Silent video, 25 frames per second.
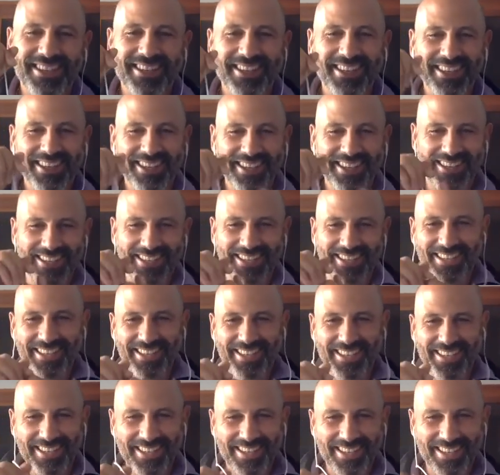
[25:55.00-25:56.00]

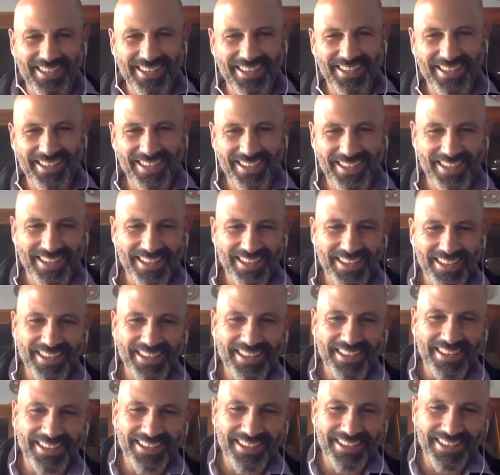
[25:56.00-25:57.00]

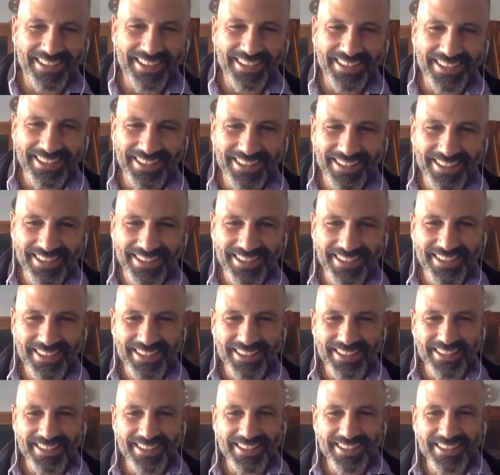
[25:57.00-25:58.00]

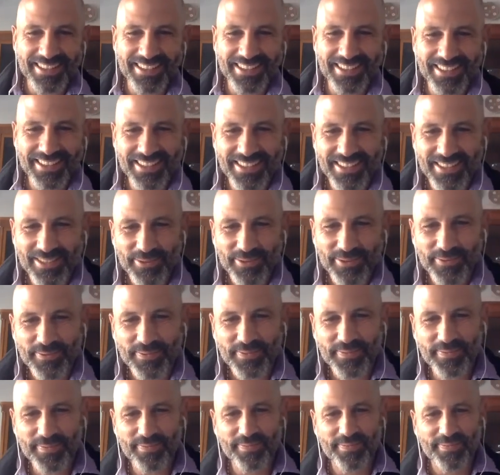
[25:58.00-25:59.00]

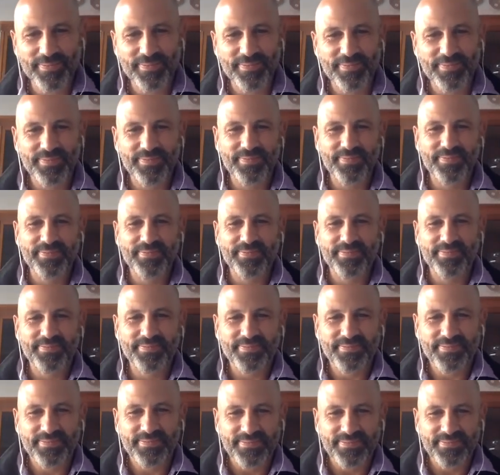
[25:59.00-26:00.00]

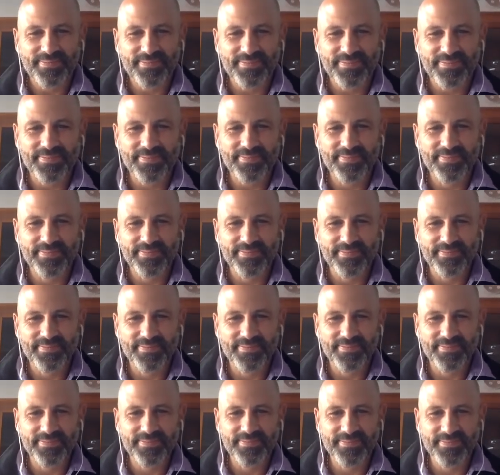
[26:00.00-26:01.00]

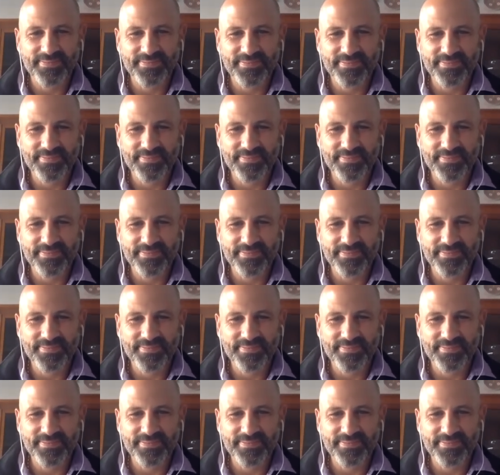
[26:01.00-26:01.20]
(not speaking)